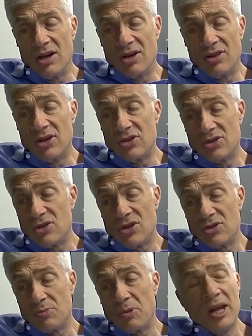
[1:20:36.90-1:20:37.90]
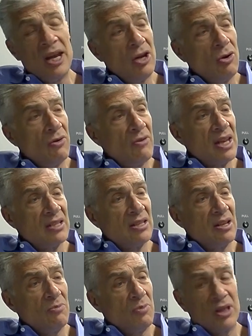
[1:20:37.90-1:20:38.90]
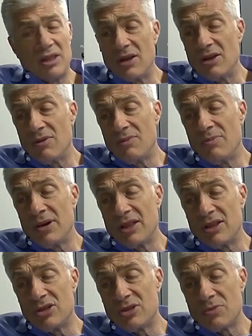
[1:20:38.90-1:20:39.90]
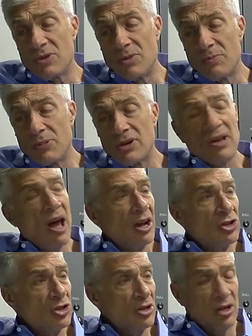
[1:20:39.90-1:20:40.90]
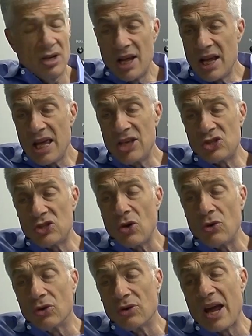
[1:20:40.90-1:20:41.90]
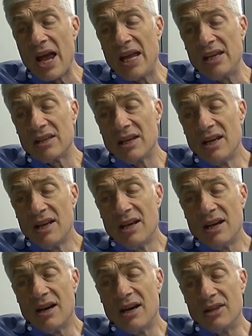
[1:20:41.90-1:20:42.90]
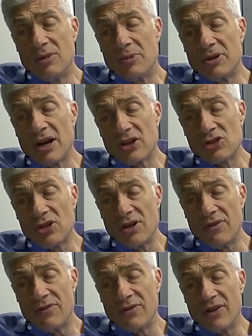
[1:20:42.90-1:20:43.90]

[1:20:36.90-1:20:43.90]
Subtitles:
there's plenty to invest in. But the production is so great. The production of